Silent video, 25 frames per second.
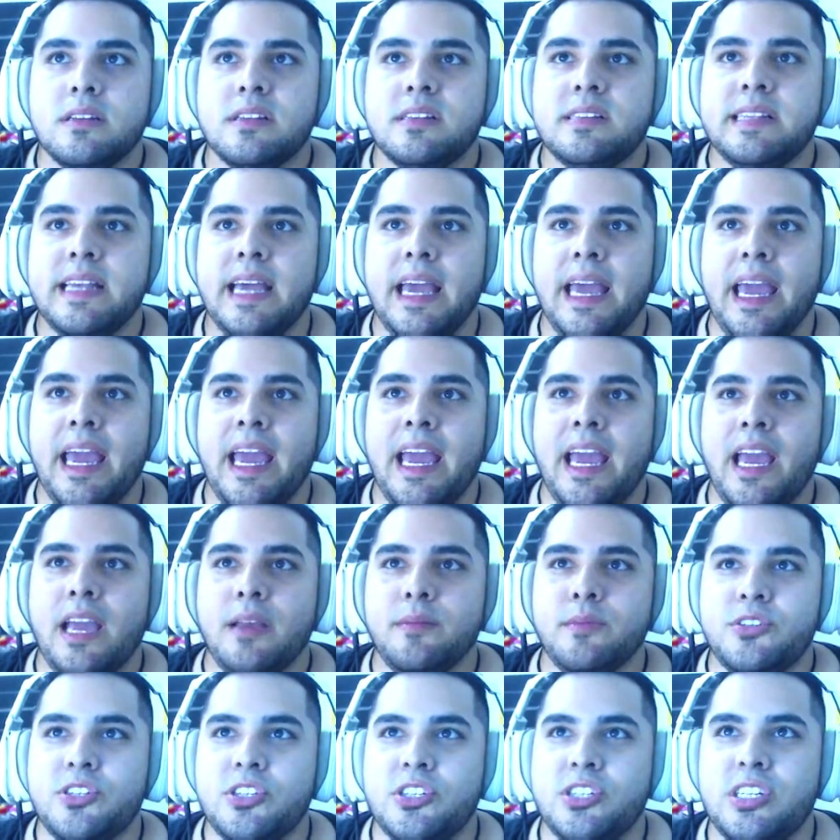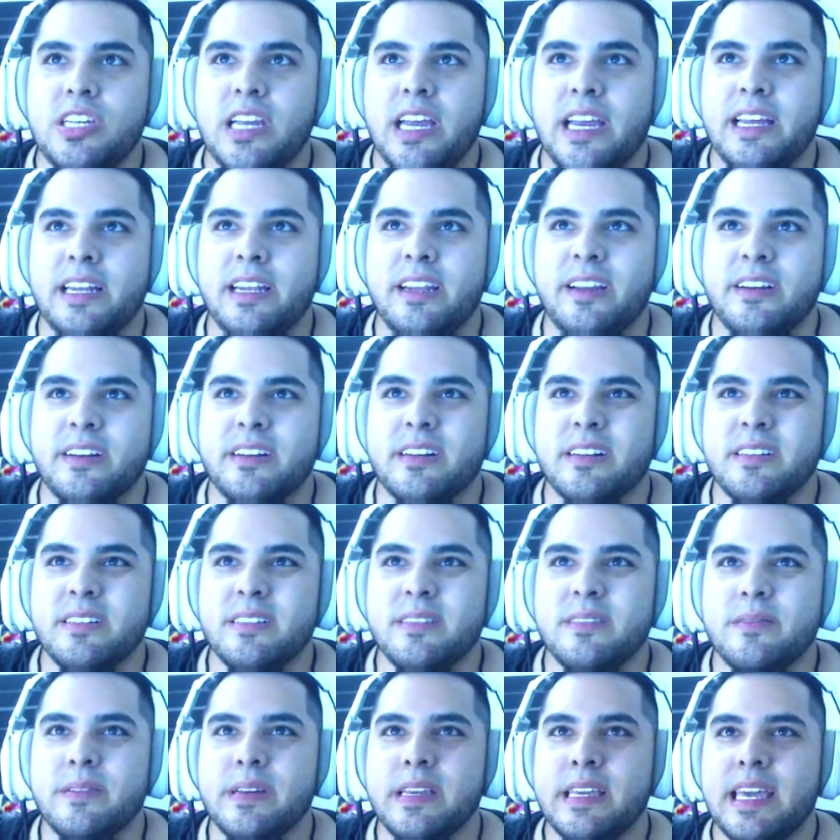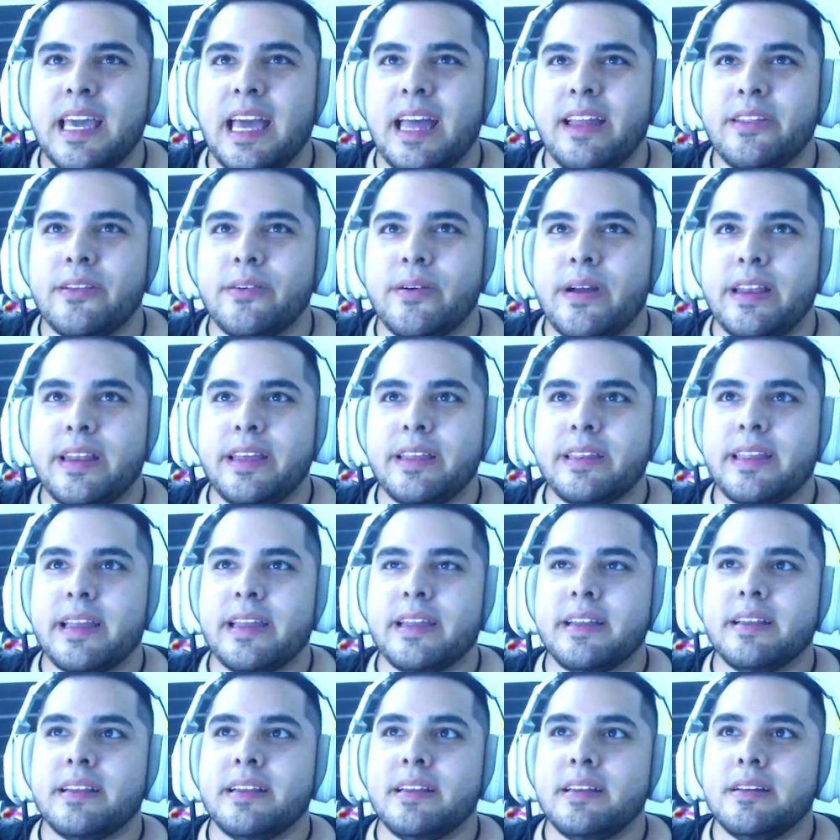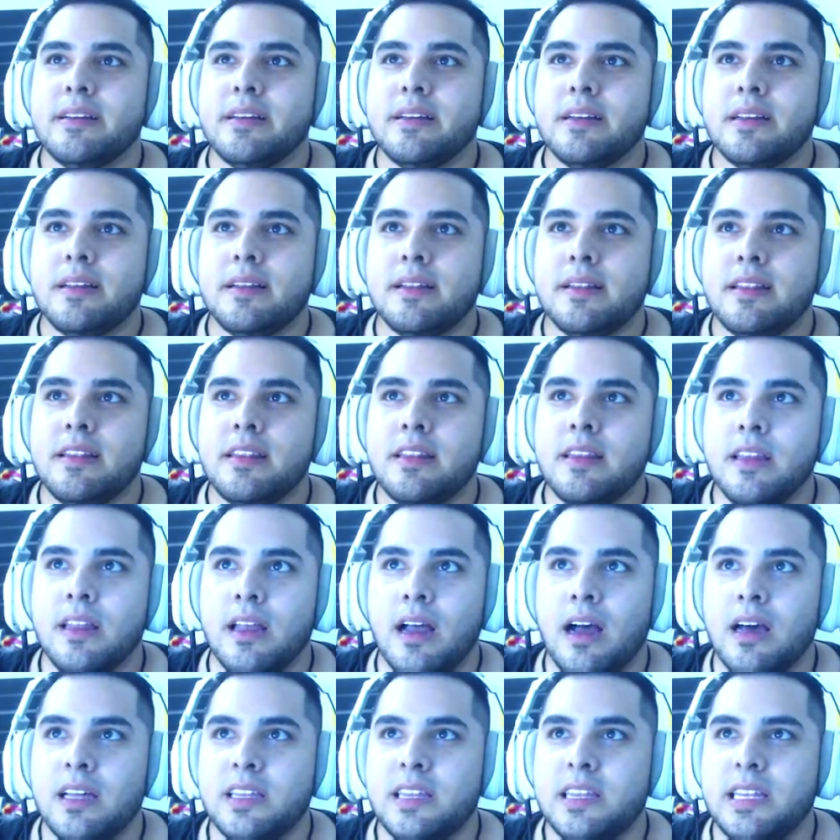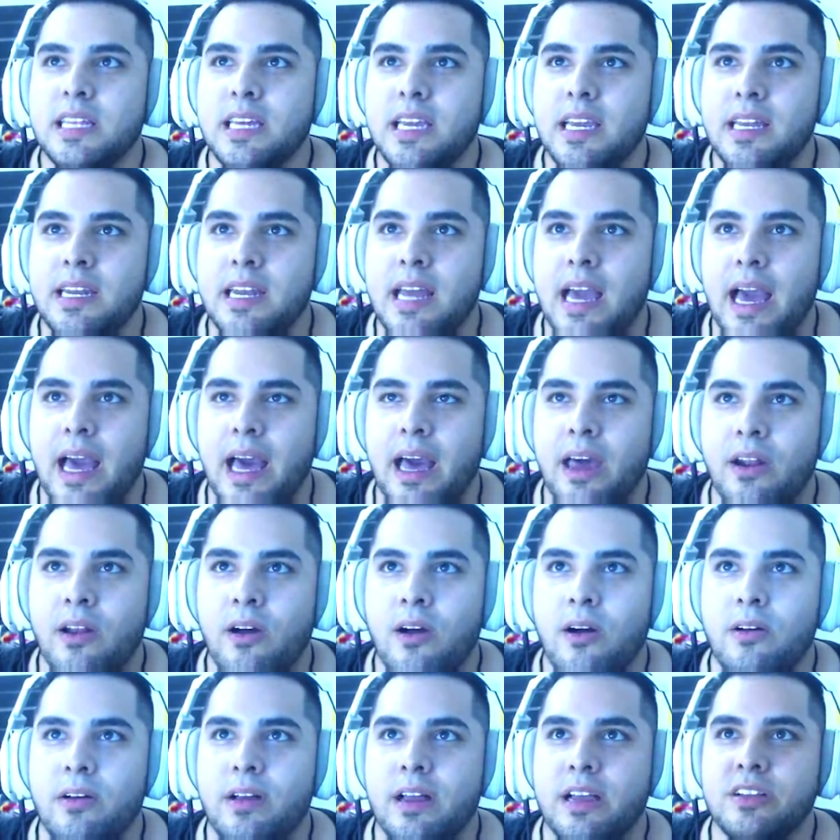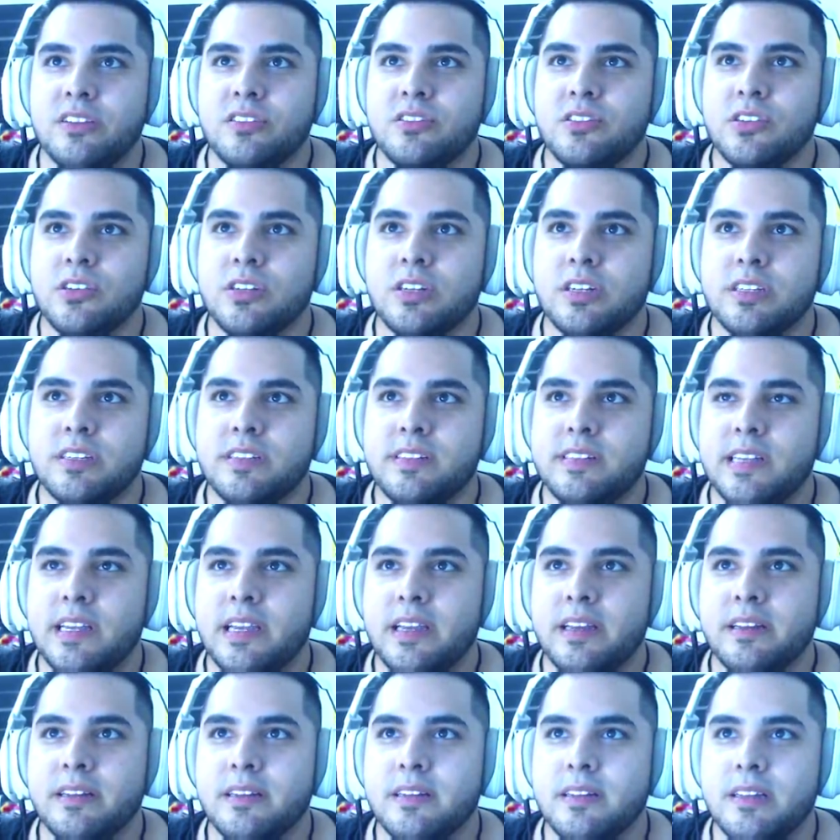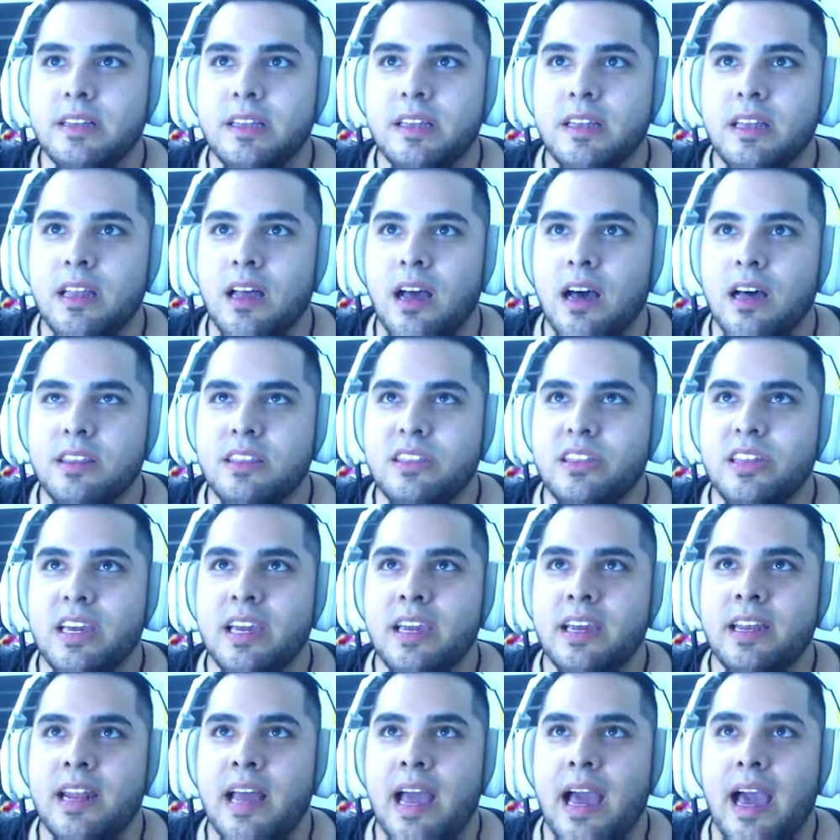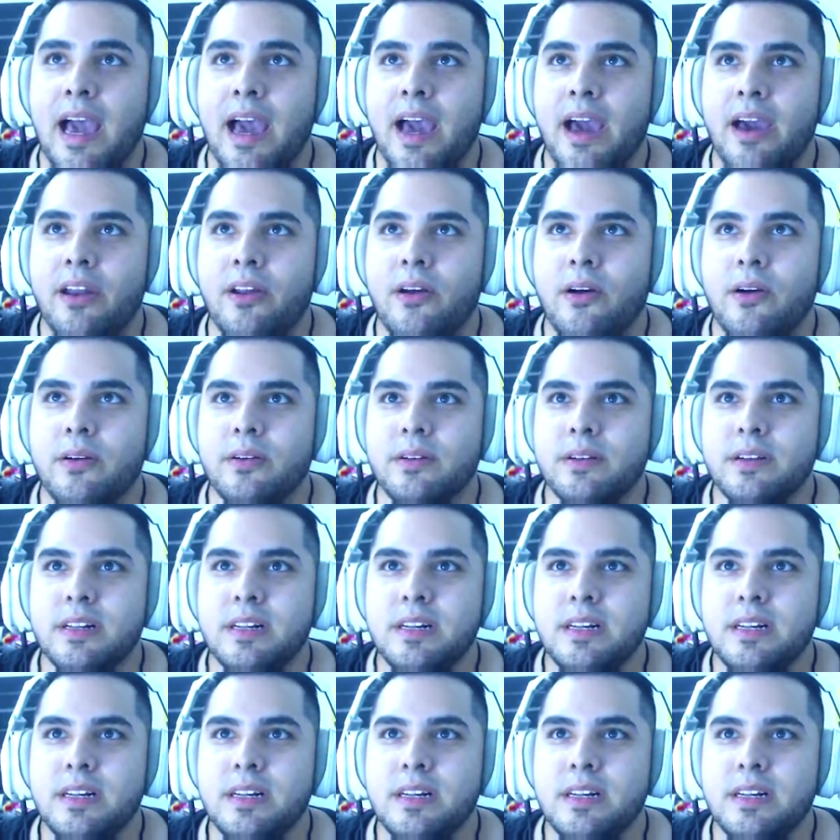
Same shit. Look, we can't do anything. Nothing at all. As you can see, nothing at all.